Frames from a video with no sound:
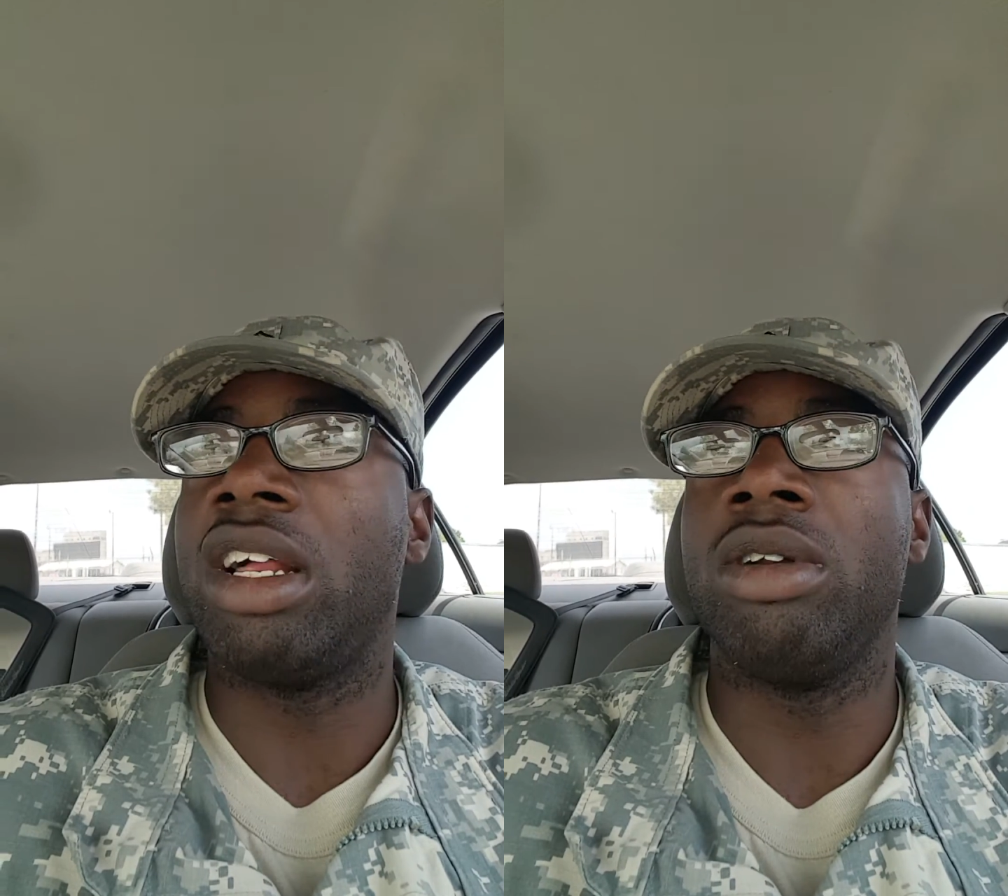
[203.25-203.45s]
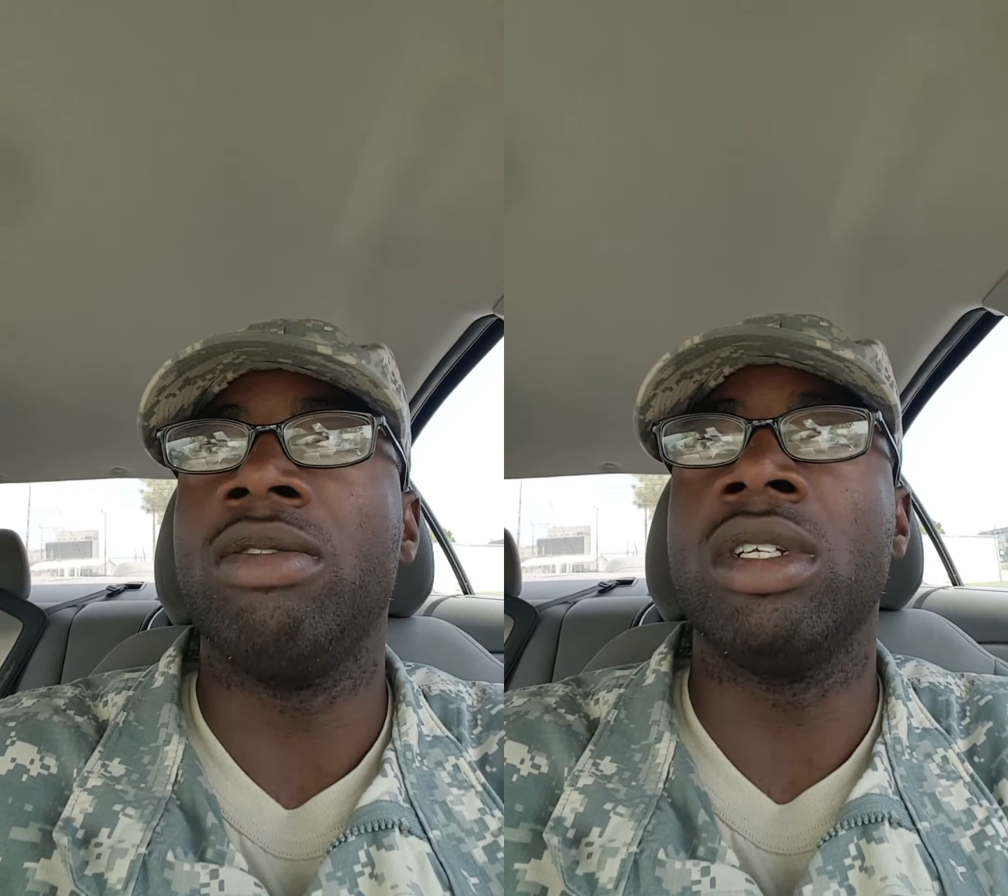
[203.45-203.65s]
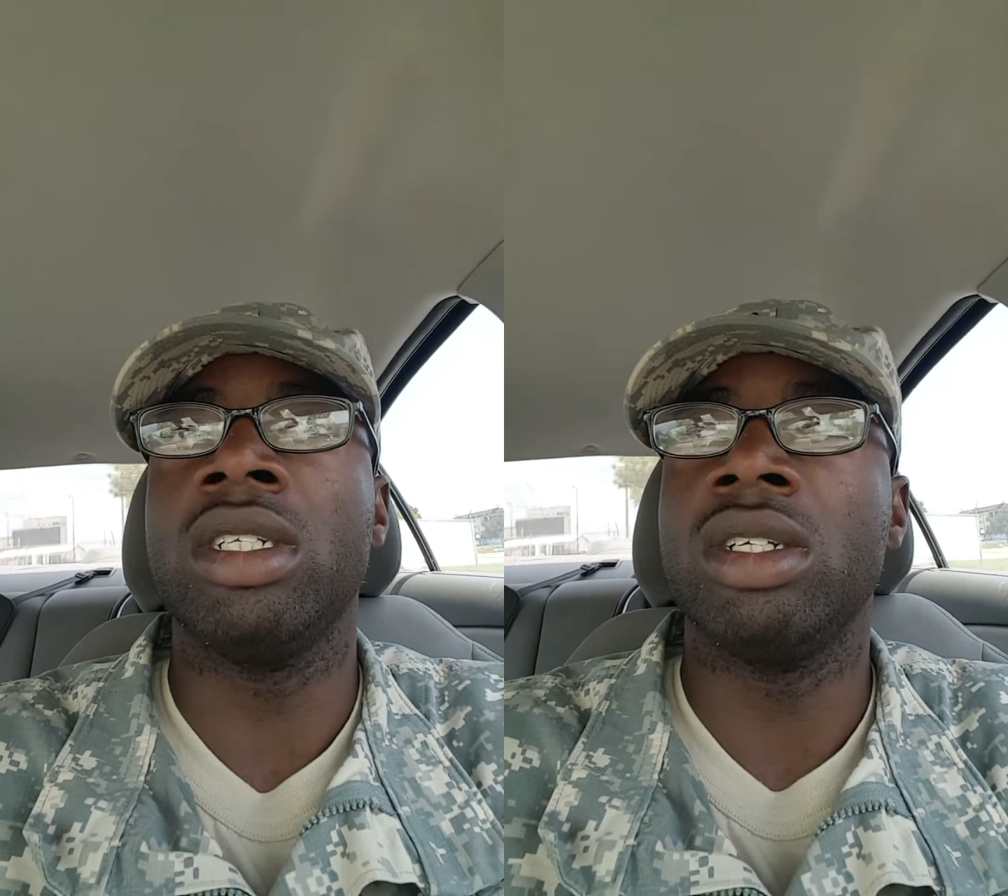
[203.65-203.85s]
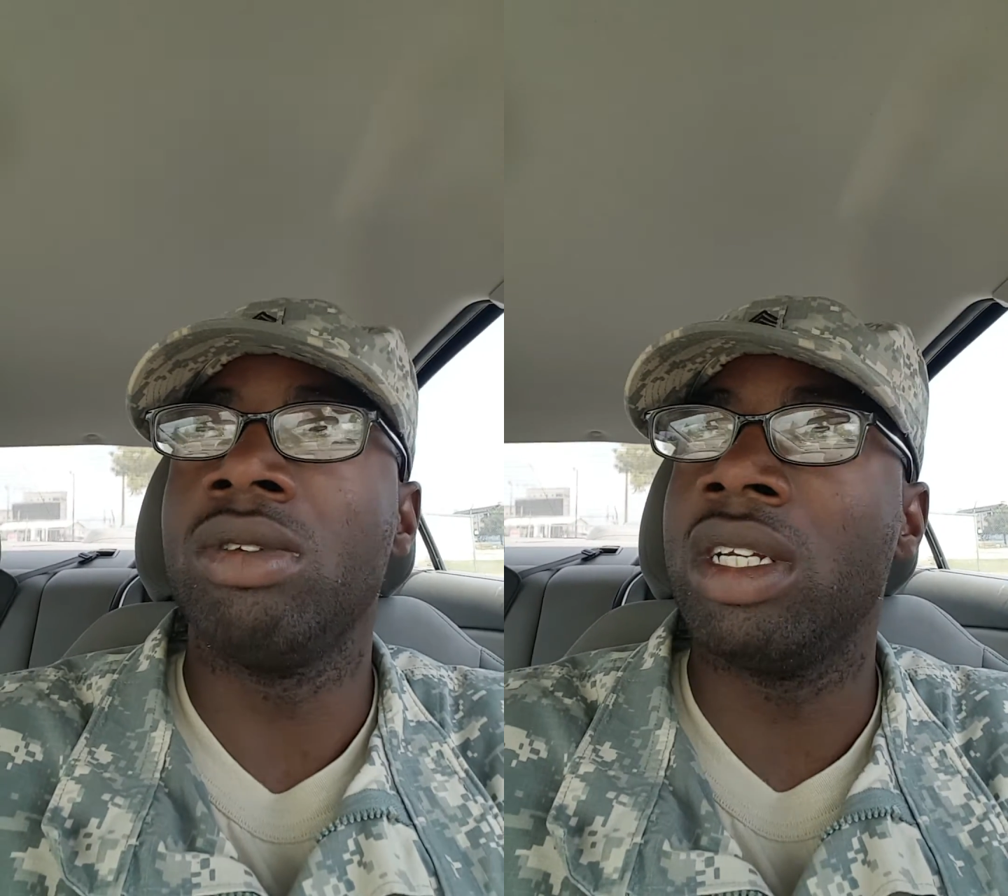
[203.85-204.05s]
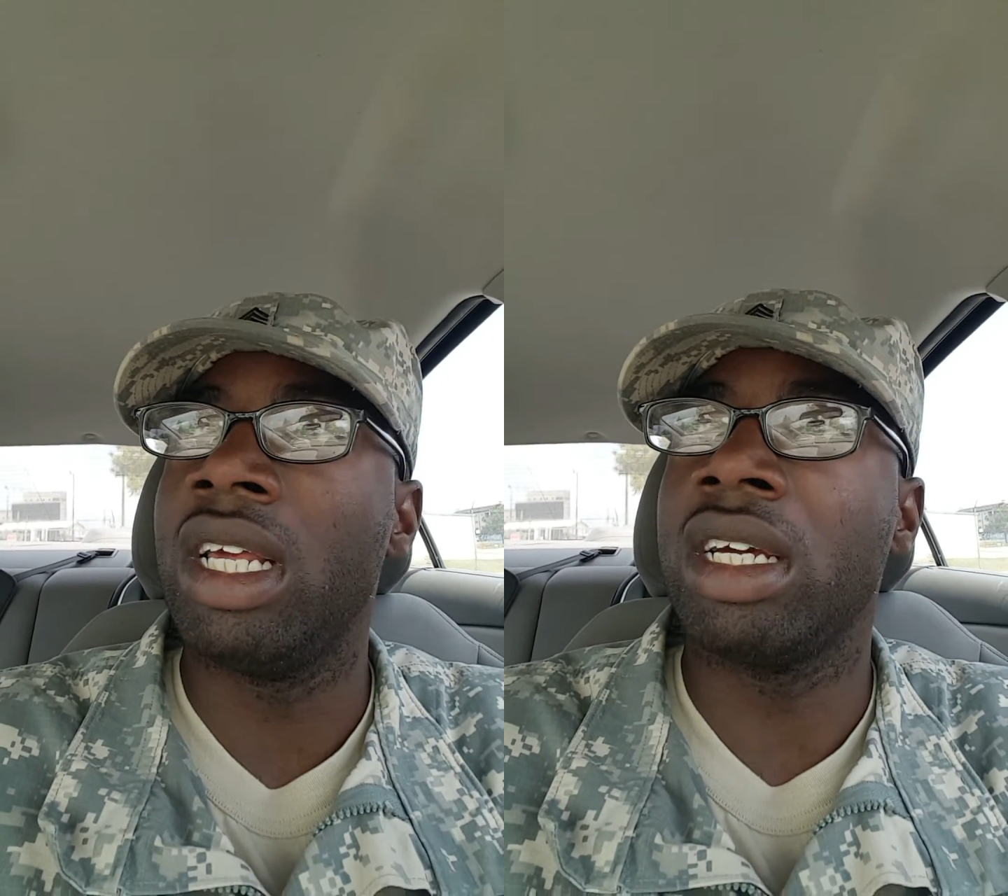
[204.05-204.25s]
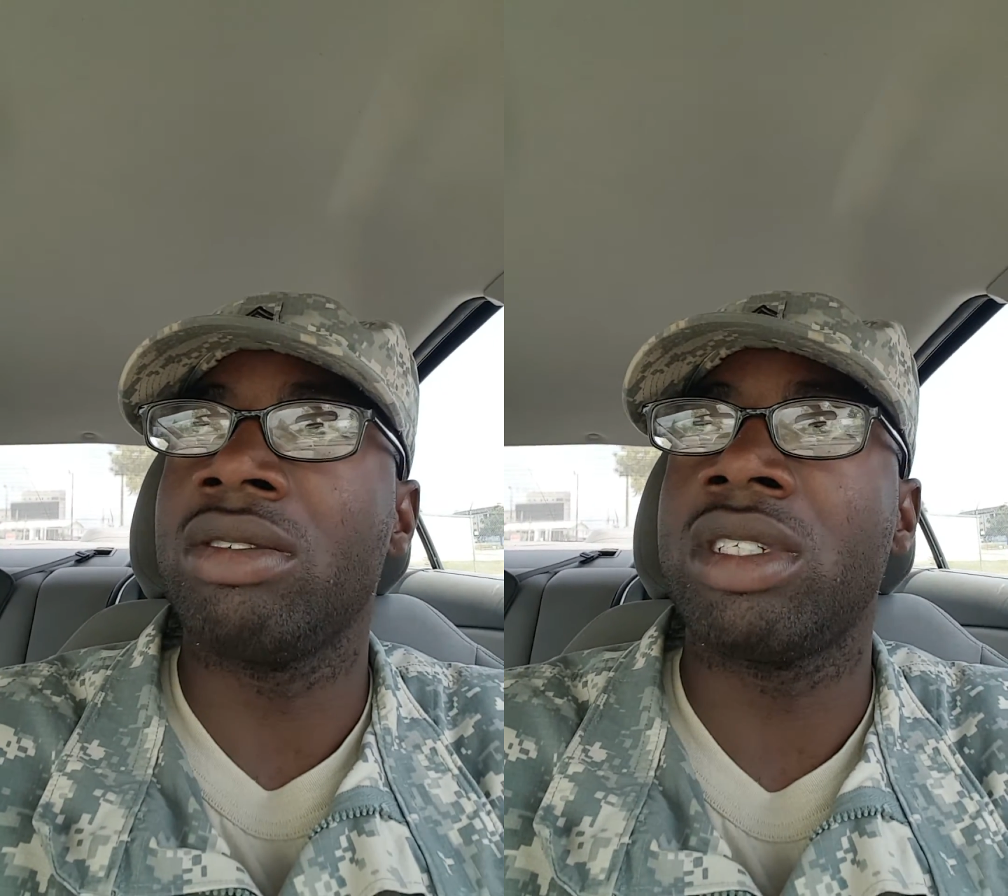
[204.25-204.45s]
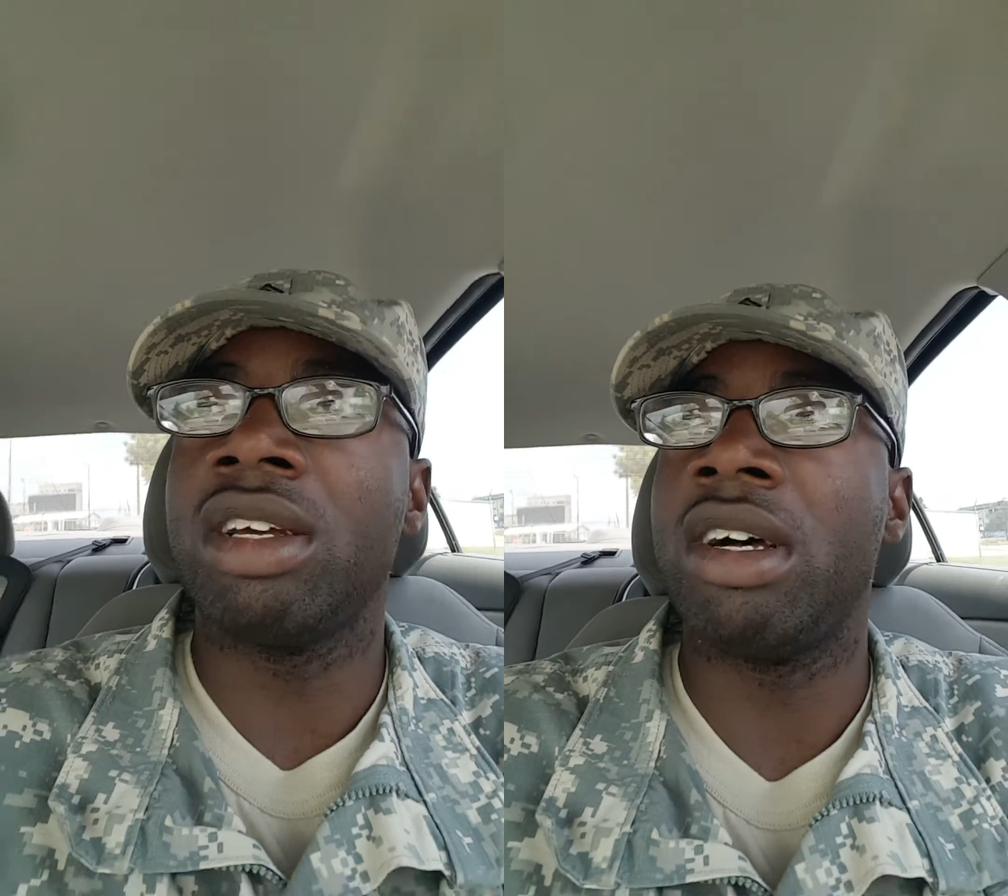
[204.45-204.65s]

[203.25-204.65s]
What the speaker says: don't even do the negative stuff,